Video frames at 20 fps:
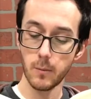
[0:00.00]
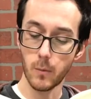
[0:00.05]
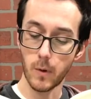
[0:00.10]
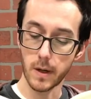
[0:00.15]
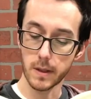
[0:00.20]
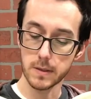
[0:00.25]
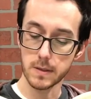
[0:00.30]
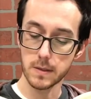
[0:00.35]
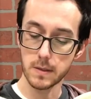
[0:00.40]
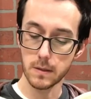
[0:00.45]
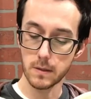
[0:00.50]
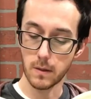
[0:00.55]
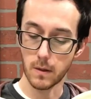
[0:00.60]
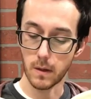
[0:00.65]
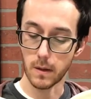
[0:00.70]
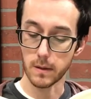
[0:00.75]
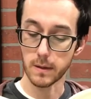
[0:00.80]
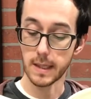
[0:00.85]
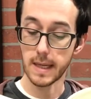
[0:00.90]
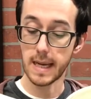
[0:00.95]
walk to the
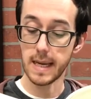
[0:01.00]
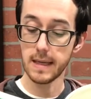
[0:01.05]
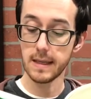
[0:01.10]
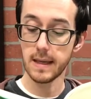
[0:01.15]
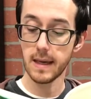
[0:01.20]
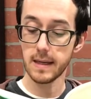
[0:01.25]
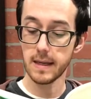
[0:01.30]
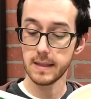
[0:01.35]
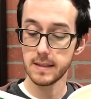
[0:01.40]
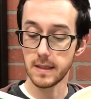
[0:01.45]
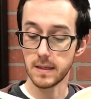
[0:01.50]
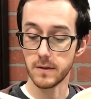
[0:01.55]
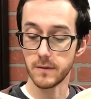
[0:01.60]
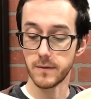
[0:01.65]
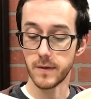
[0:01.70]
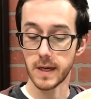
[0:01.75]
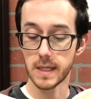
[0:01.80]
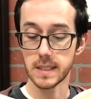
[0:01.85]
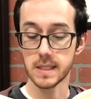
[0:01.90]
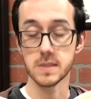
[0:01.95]
car Hank had
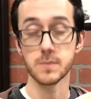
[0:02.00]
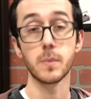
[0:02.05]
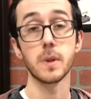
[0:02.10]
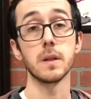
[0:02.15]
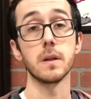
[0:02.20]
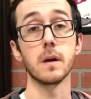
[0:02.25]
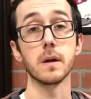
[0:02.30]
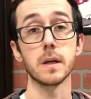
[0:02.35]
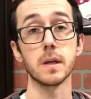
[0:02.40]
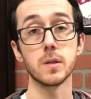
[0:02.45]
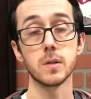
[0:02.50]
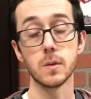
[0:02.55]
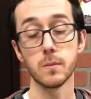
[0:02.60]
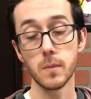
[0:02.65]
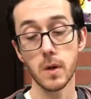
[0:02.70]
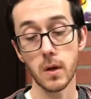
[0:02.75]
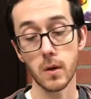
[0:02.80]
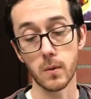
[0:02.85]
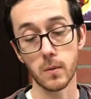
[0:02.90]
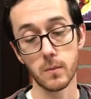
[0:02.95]
identified as belonging to
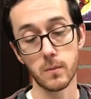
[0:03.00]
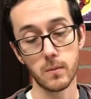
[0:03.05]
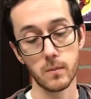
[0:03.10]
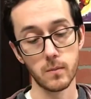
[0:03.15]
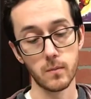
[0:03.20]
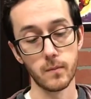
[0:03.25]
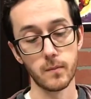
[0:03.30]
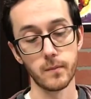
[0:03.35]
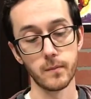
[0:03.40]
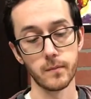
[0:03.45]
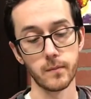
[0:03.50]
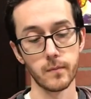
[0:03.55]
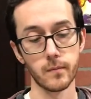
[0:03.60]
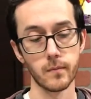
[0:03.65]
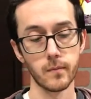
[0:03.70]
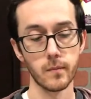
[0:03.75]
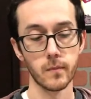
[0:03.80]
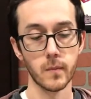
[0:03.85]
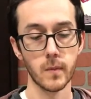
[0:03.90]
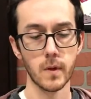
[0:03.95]
Mo.
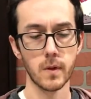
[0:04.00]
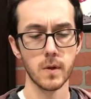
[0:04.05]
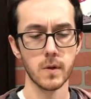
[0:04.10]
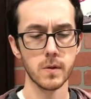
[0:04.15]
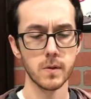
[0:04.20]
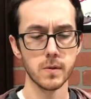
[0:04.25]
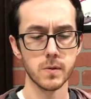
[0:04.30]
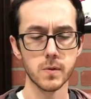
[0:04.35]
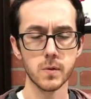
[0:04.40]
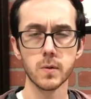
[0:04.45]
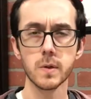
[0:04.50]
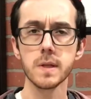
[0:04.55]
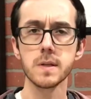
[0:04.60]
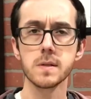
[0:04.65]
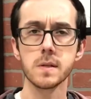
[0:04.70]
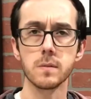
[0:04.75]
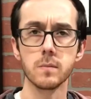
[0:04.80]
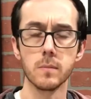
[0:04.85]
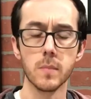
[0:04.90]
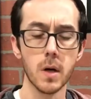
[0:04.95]
Julius
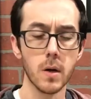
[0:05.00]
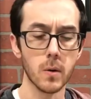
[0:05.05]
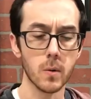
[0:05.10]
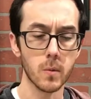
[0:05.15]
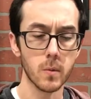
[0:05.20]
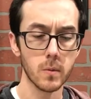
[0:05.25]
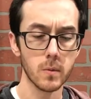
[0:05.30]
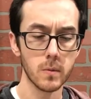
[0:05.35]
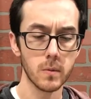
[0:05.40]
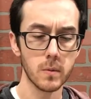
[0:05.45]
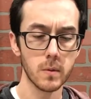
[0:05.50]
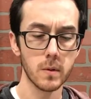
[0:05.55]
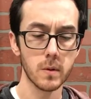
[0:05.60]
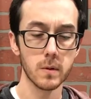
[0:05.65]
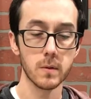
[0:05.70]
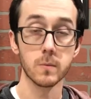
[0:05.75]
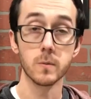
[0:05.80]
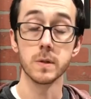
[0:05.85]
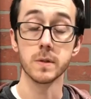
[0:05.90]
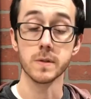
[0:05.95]
and Mo,
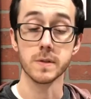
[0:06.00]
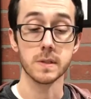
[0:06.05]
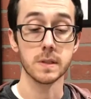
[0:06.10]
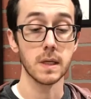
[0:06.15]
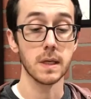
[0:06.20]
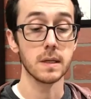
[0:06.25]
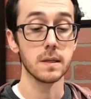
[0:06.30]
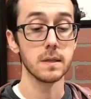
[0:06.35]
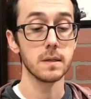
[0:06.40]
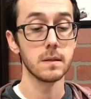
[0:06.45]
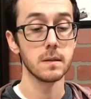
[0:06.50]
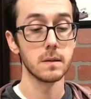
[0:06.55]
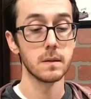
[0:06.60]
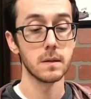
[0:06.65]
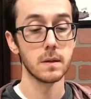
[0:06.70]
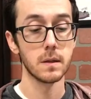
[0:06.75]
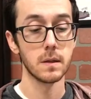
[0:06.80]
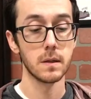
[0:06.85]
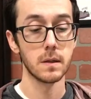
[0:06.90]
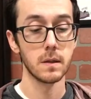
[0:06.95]
Will stated.
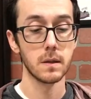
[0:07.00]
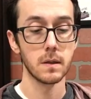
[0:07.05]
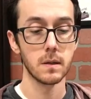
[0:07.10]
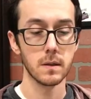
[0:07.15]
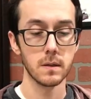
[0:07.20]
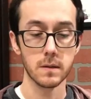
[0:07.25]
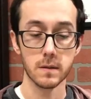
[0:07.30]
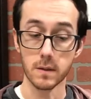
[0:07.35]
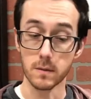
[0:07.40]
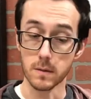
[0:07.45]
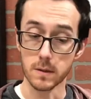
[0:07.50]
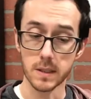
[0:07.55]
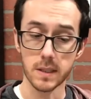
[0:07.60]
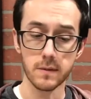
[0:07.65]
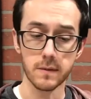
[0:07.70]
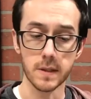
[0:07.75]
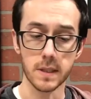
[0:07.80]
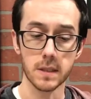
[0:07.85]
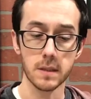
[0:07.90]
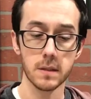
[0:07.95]
They're
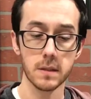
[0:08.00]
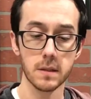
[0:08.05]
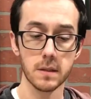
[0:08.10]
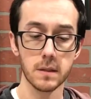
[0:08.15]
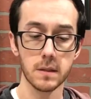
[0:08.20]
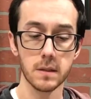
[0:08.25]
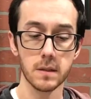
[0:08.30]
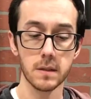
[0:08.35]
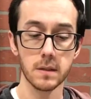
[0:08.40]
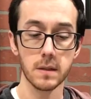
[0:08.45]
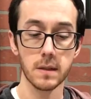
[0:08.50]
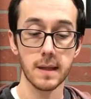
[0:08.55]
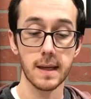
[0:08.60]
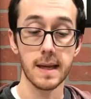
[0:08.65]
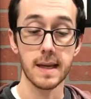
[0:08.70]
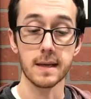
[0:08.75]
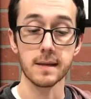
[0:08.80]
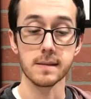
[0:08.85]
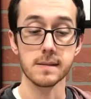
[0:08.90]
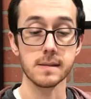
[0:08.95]
leaving,
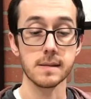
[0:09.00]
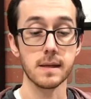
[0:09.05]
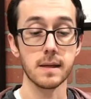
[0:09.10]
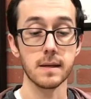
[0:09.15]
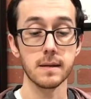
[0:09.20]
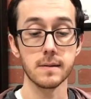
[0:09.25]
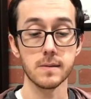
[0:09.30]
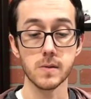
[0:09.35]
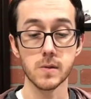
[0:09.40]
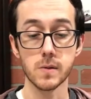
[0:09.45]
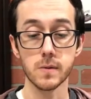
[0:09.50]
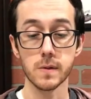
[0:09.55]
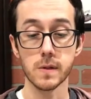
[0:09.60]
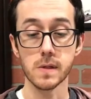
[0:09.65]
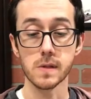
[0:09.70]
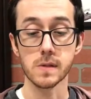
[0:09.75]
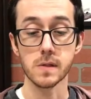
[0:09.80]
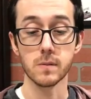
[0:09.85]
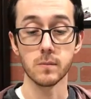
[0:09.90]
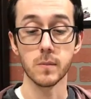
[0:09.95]
Hank said as
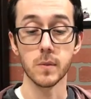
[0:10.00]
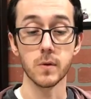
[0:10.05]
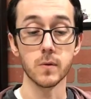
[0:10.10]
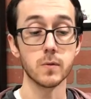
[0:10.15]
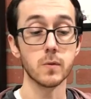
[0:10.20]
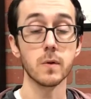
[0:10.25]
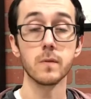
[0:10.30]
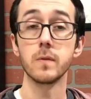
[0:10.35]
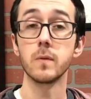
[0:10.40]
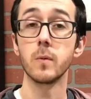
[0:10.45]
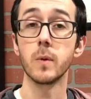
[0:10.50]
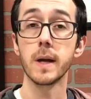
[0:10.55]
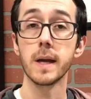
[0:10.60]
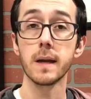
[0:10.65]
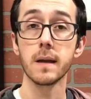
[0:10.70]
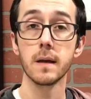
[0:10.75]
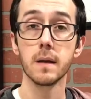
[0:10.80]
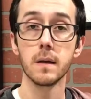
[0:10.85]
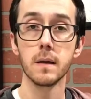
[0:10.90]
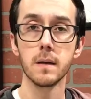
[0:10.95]
Julius and Mo drove away.
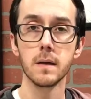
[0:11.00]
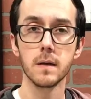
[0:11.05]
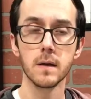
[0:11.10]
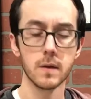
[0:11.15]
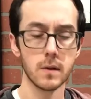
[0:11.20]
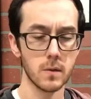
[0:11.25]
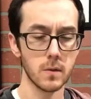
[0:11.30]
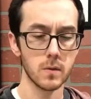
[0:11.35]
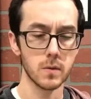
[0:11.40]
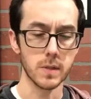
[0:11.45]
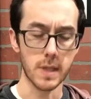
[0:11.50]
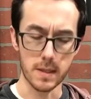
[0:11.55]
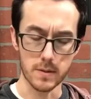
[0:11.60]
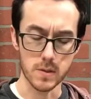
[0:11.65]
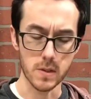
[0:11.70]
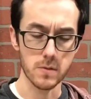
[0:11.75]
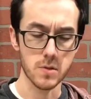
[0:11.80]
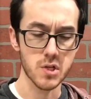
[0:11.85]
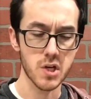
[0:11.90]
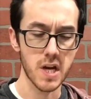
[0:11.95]
Now's
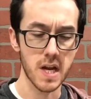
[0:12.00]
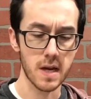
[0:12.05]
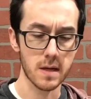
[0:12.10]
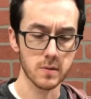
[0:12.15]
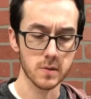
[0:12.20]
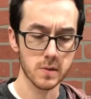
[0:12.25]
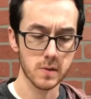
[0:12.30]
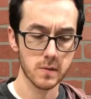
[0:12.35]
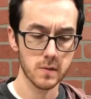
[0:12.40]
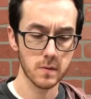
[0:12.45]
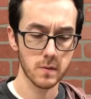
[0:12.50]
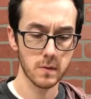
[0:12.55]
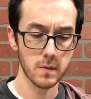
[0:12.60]
our chance.